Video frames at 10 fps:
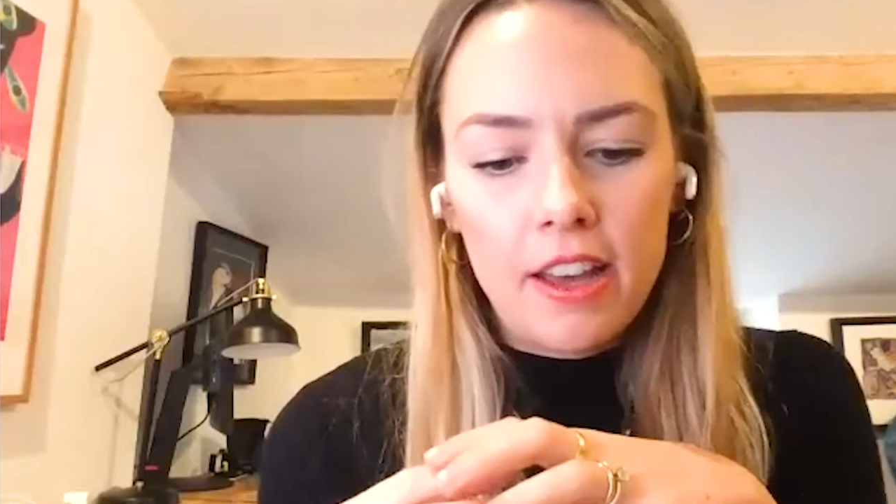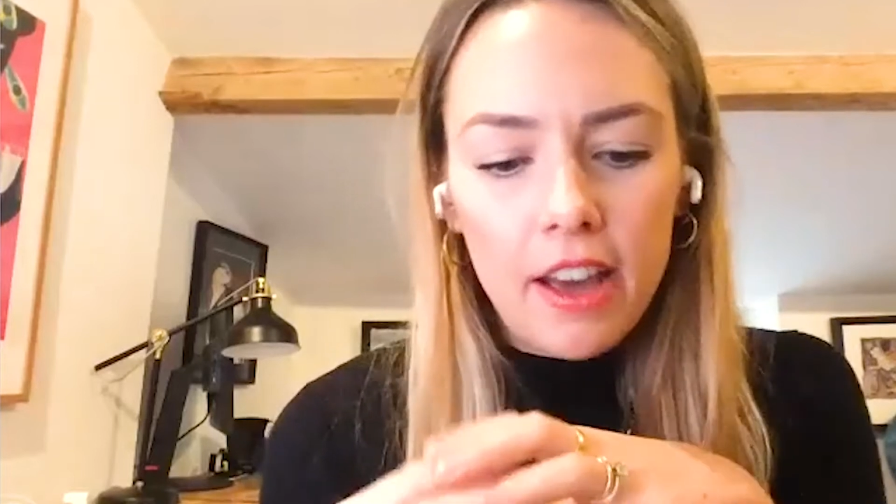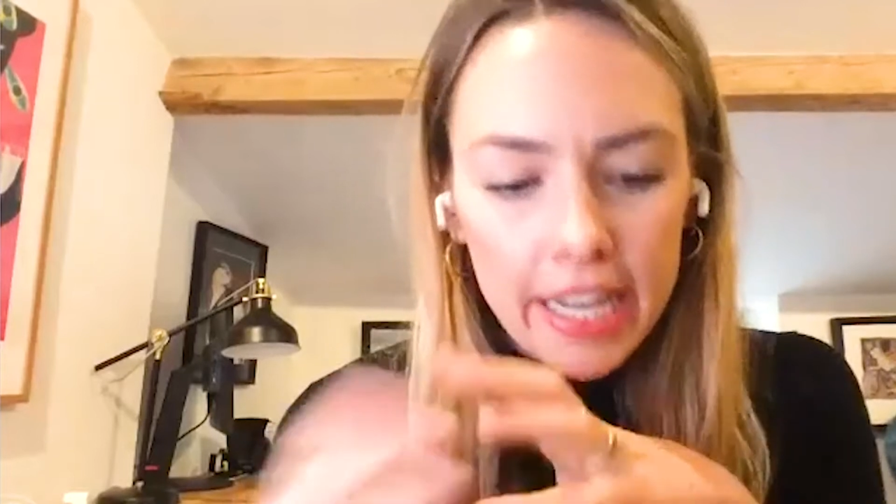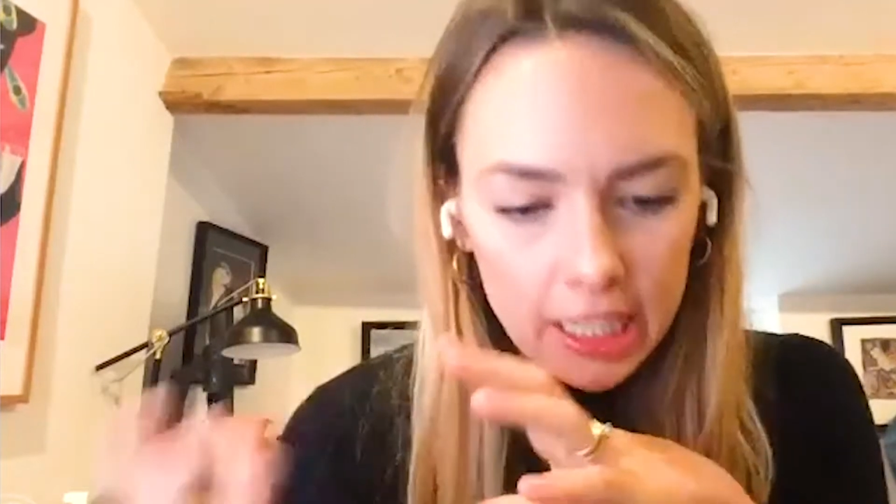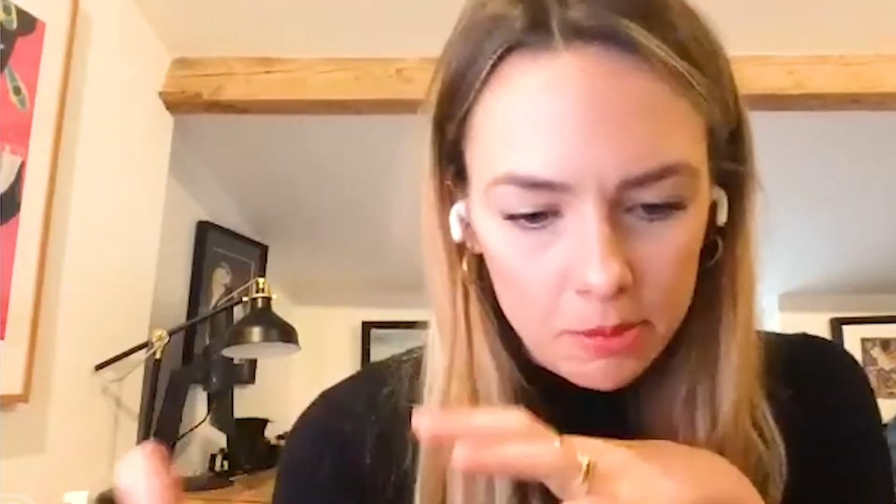
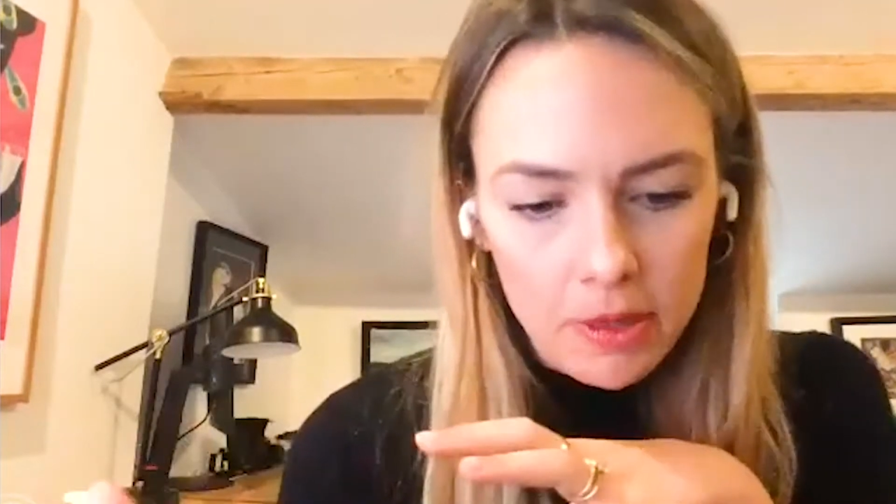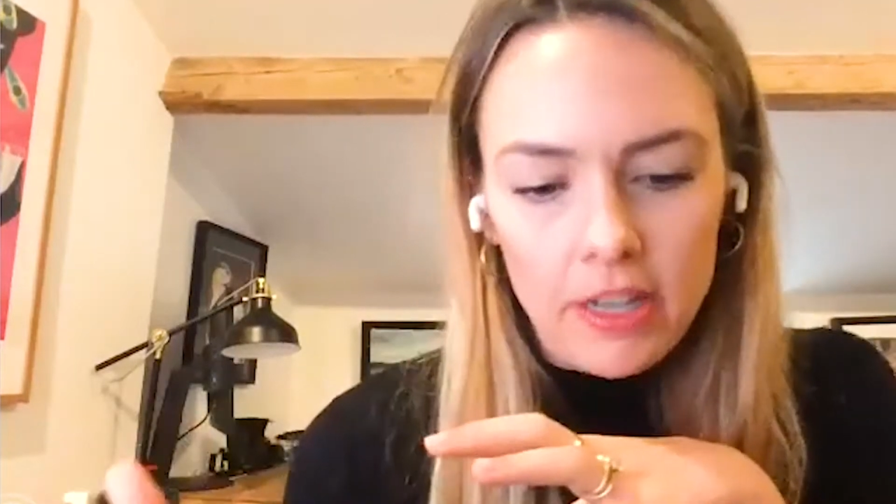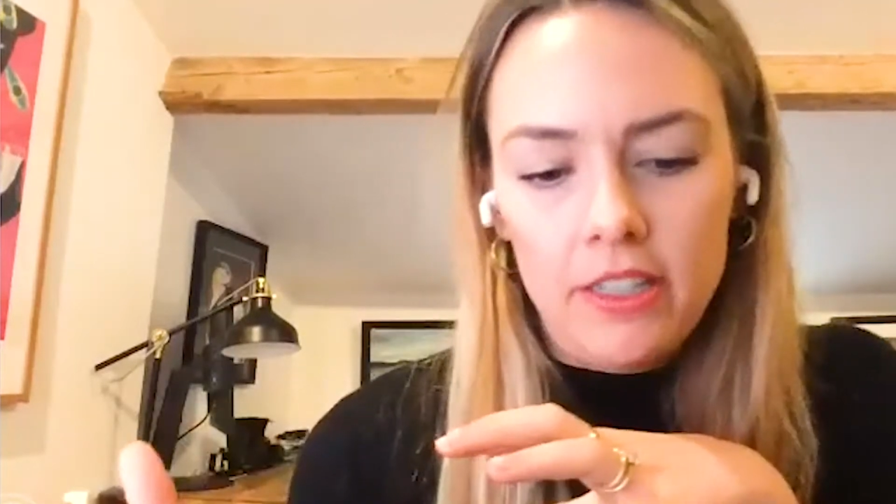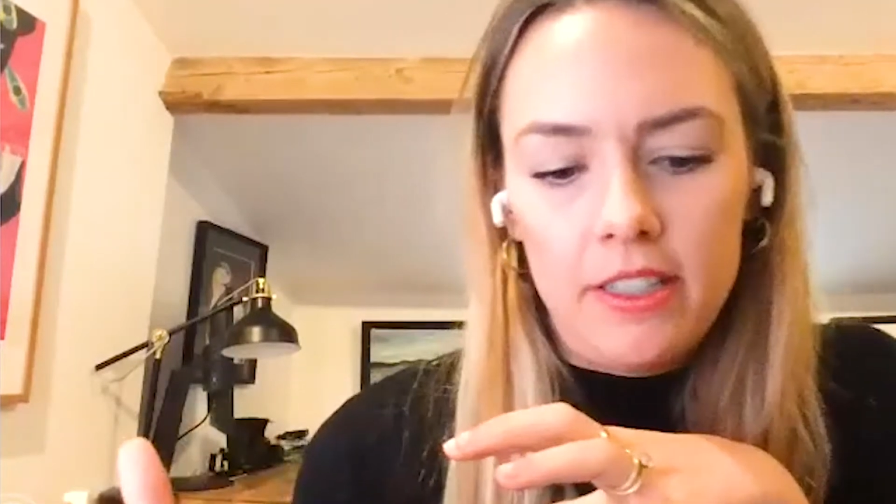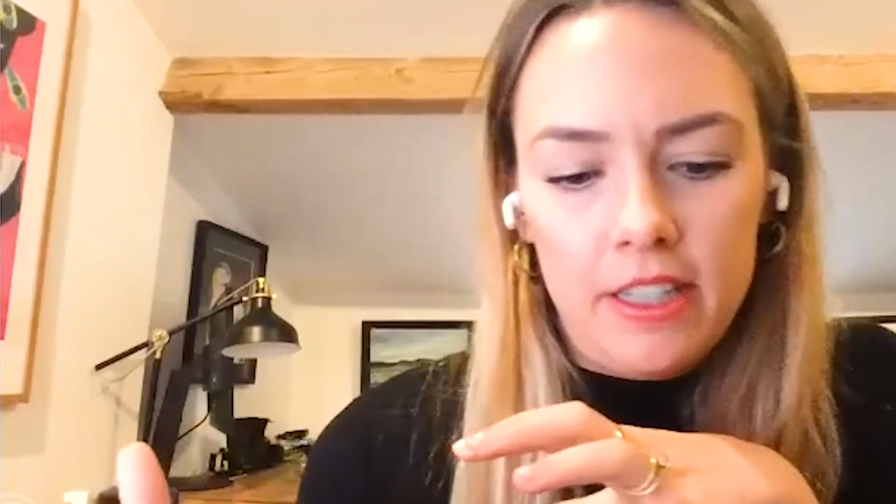I
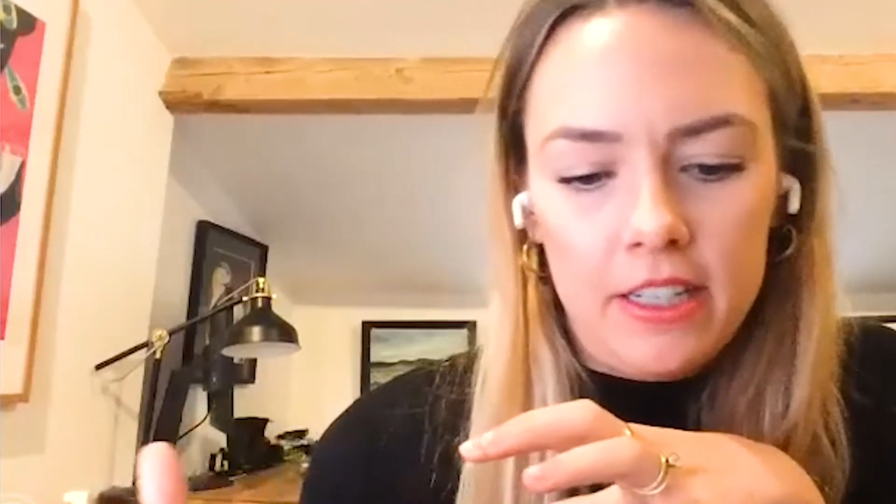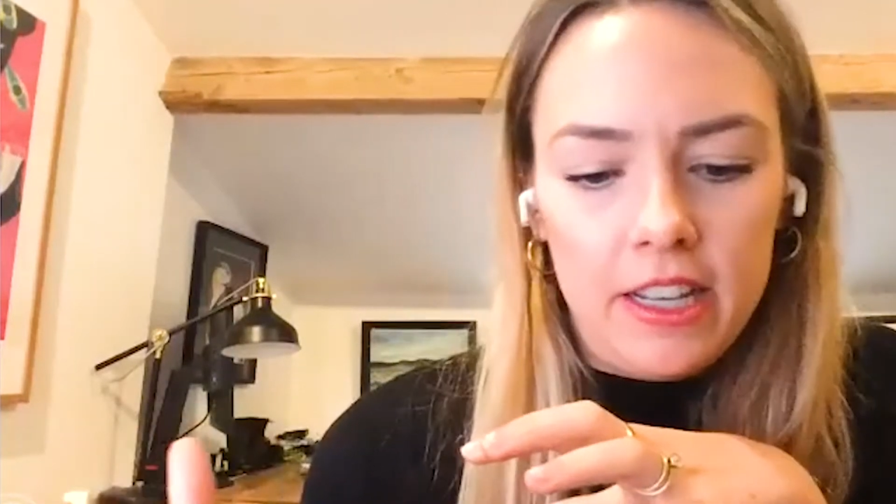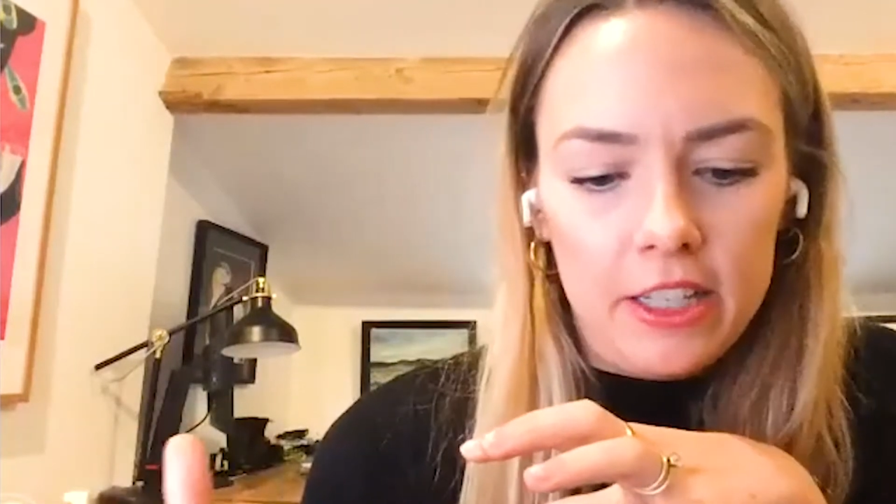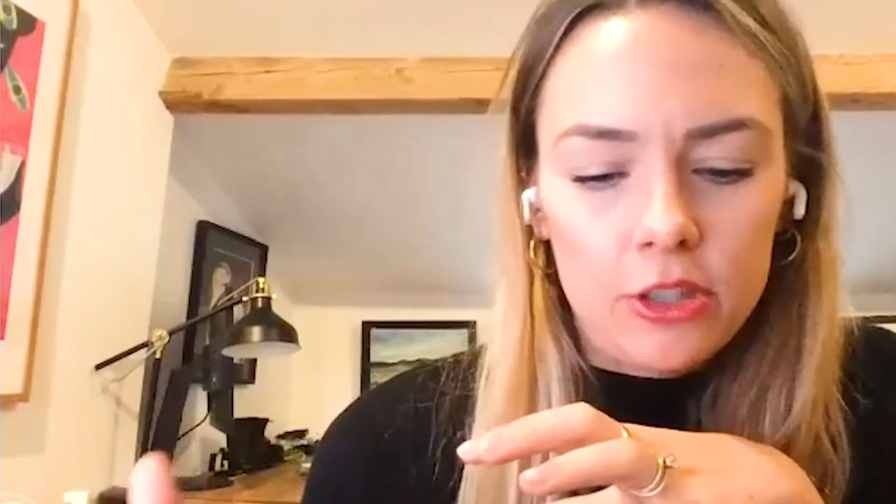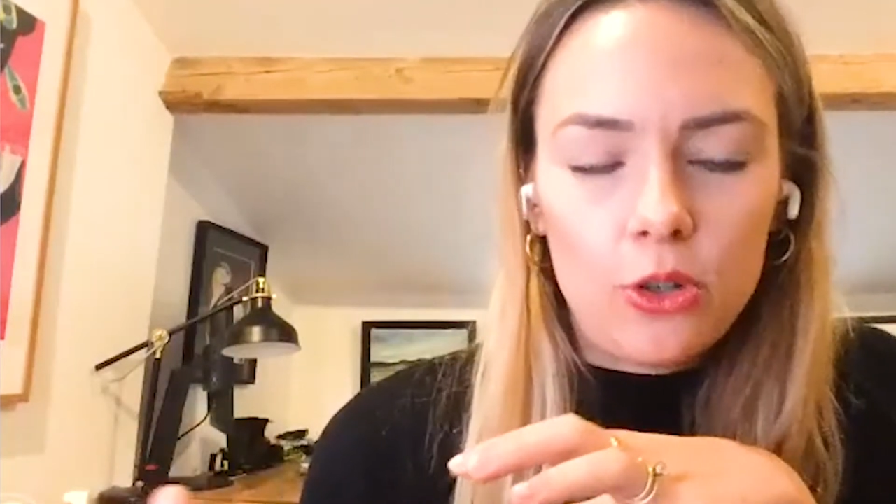experienced
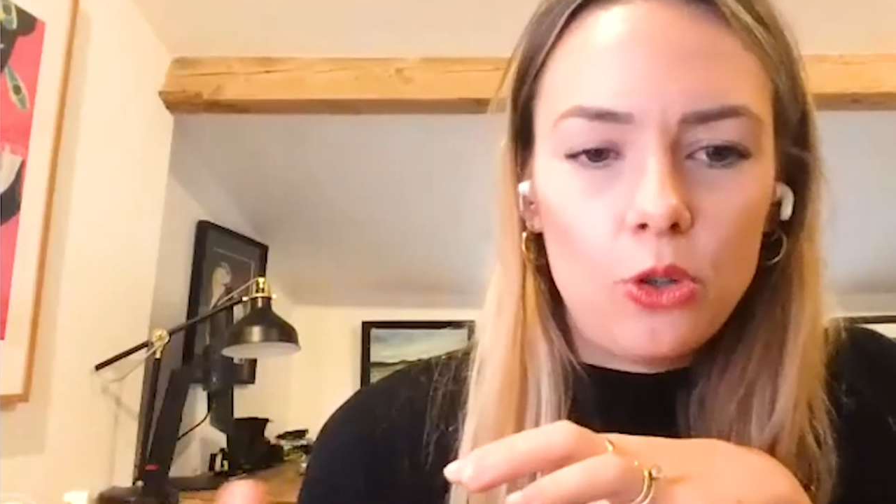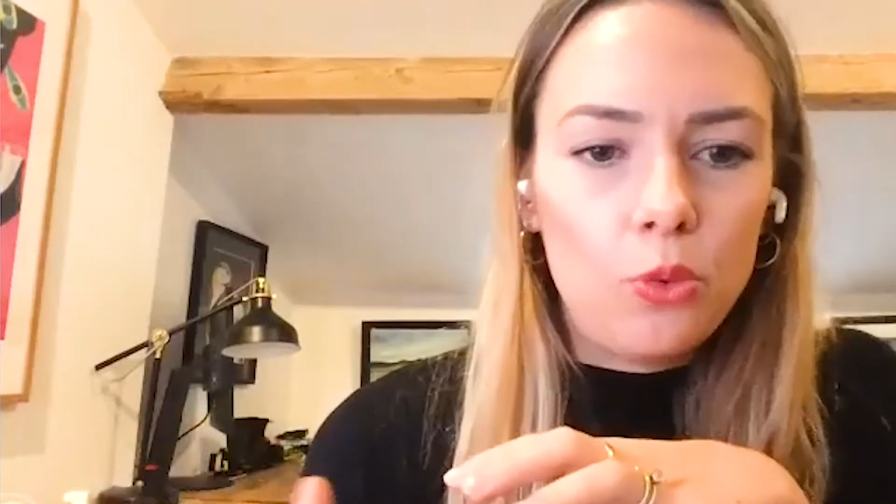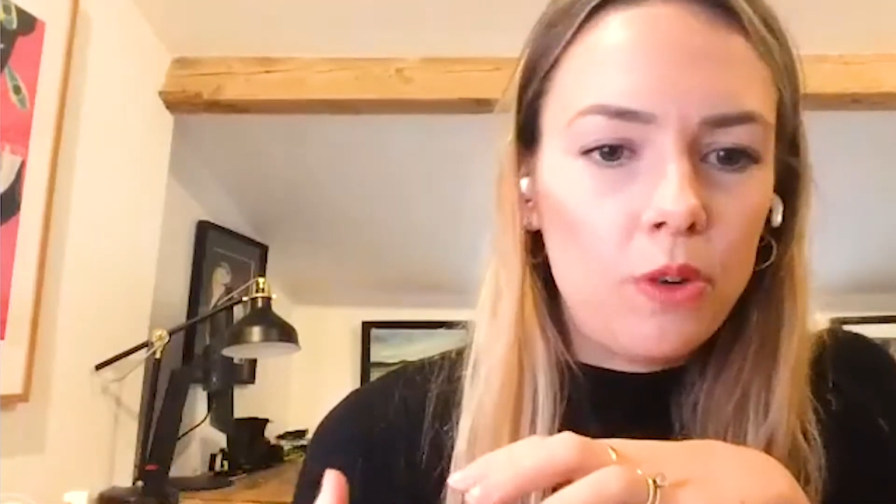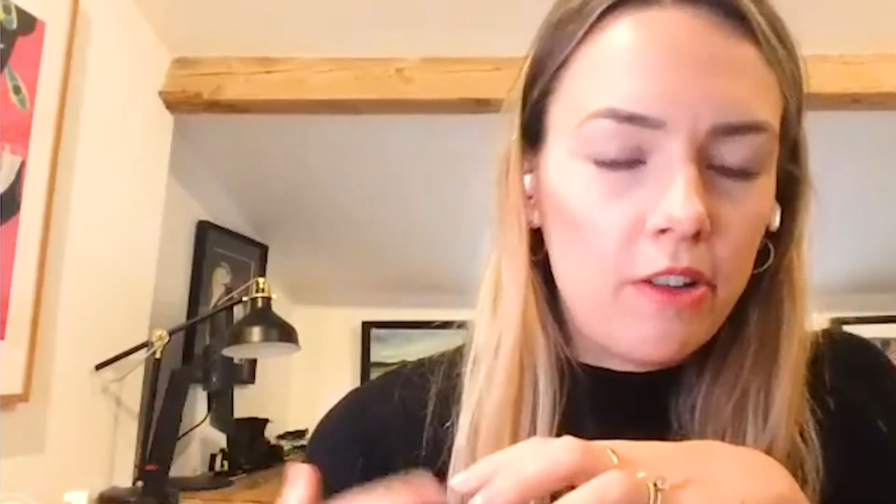at school